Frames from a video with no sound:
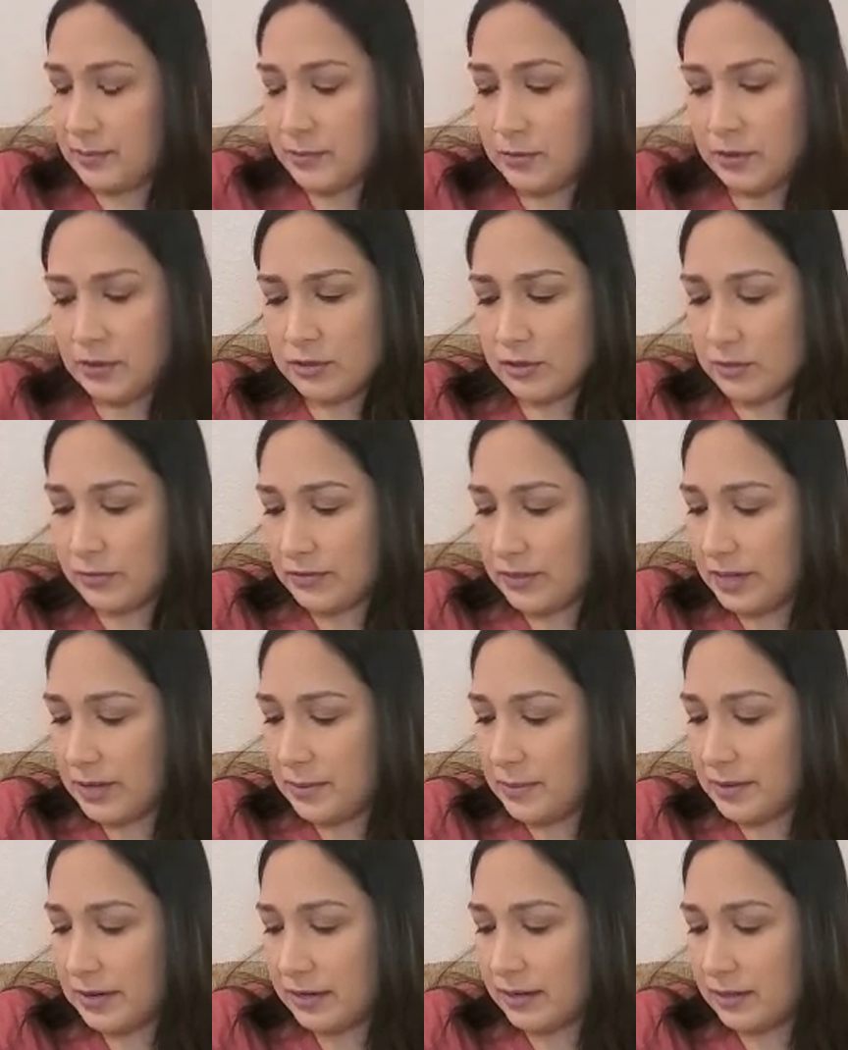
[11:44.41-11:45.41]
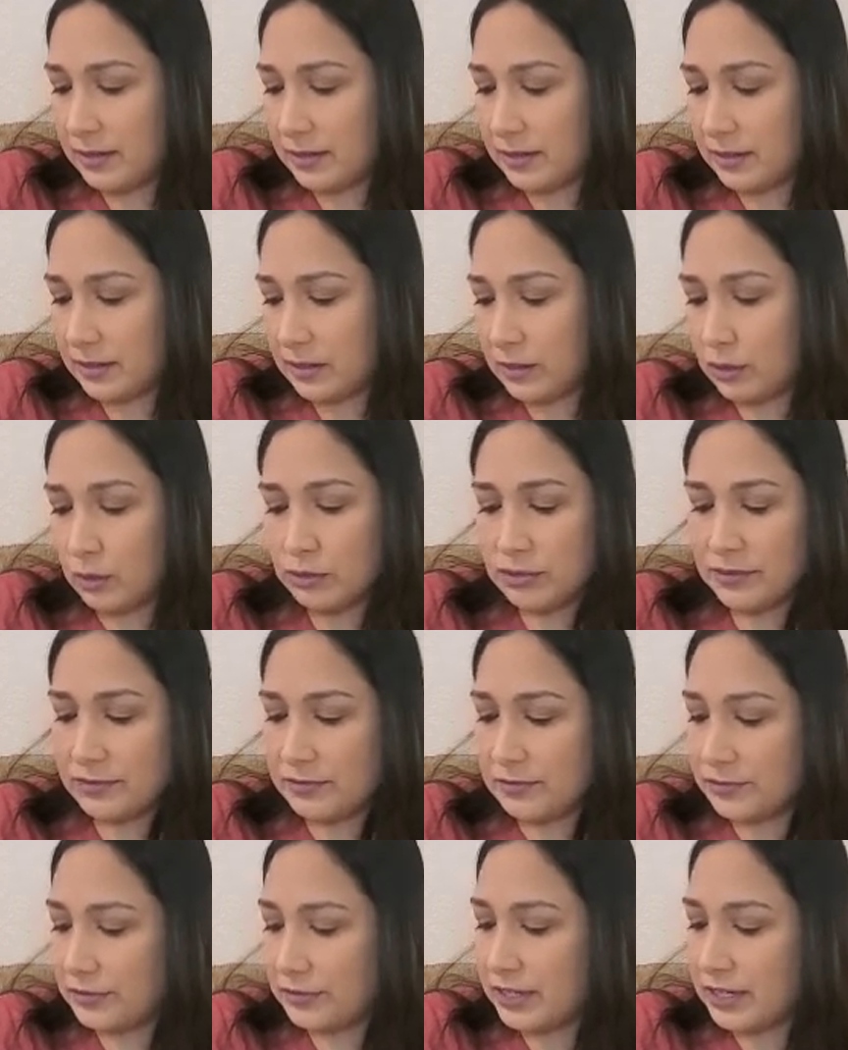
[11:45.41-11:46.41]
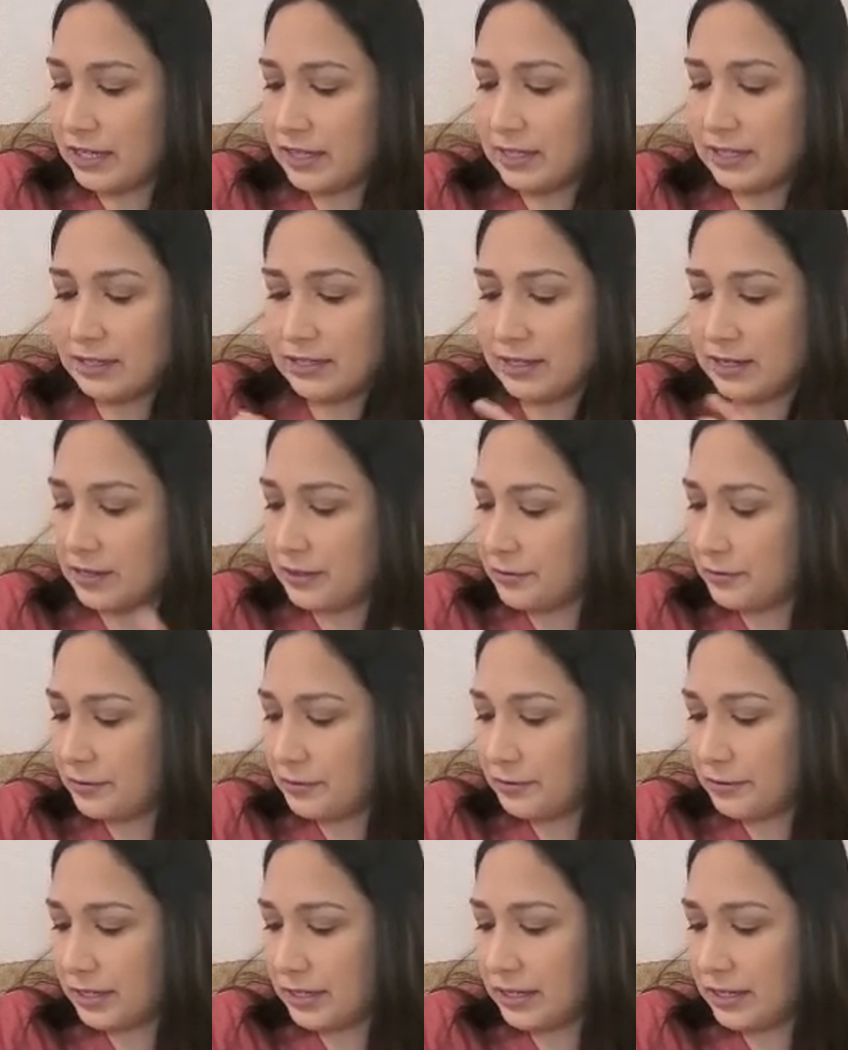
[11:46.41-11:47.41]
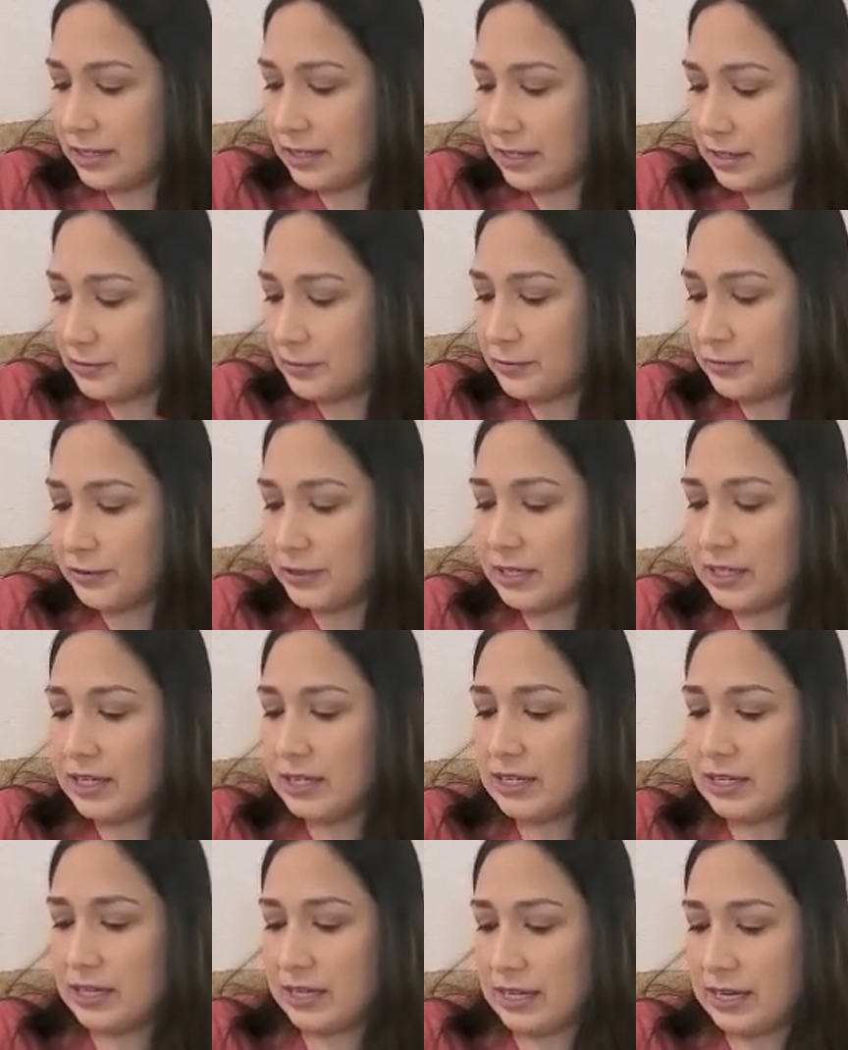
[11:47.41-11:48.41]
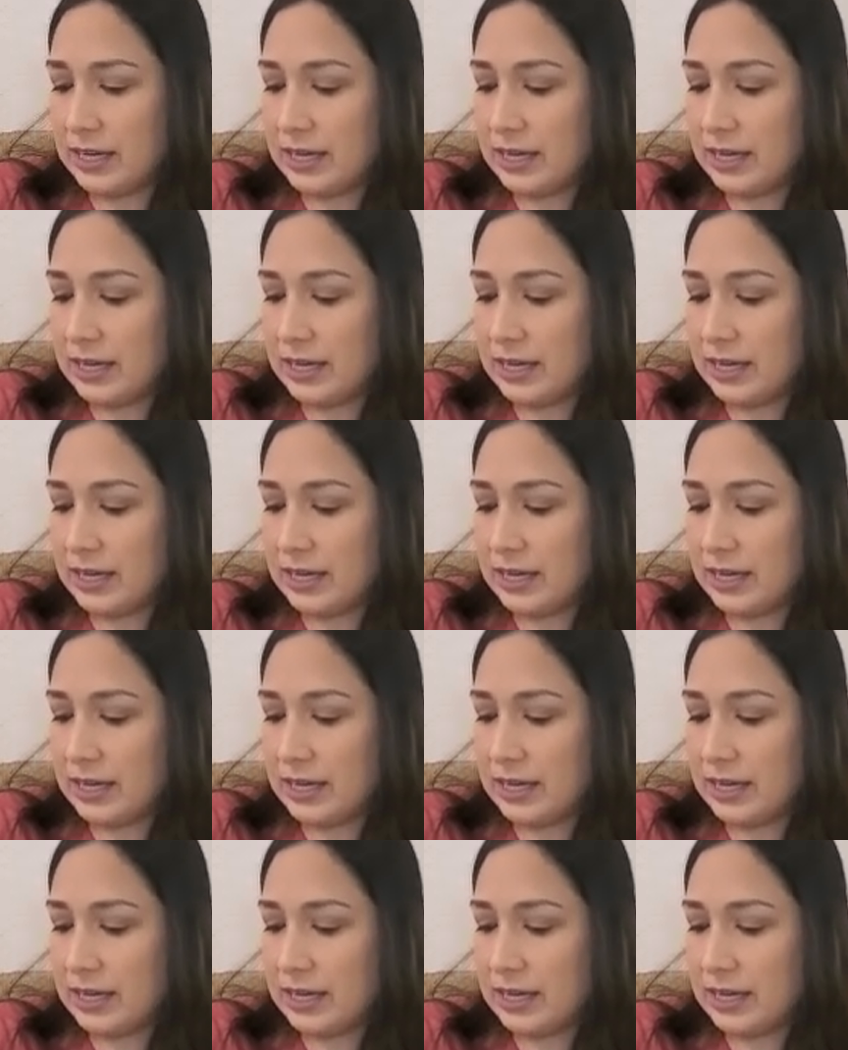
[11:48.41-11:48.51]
most of them are gluten free, dairy free, nut free.